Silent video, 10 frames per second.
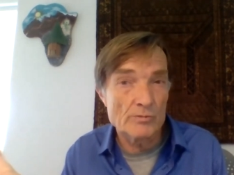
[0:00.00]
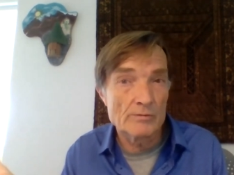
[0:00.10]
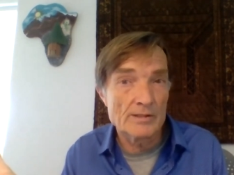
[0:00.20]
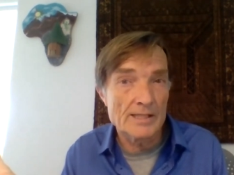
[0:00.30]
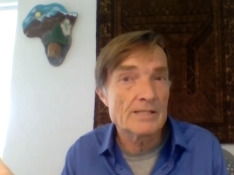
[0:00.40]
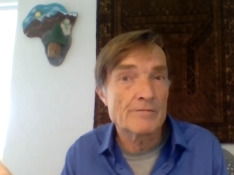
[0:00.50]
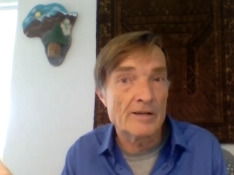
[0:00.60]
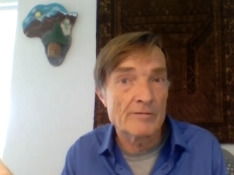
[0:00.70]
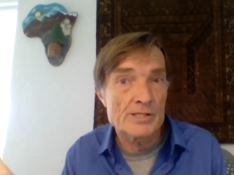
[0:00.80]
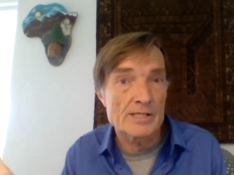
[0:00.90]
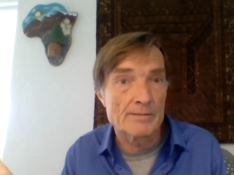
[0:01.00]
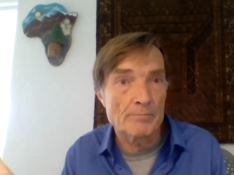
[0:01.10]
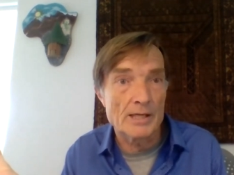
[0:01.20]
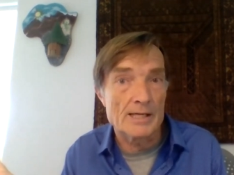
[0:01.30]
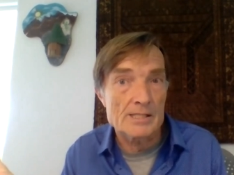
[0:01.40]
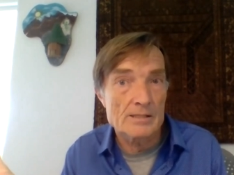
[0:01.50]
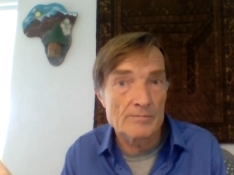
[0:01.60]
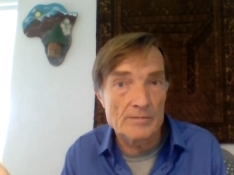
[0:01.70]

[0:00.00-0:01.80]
ninety-five percent plus,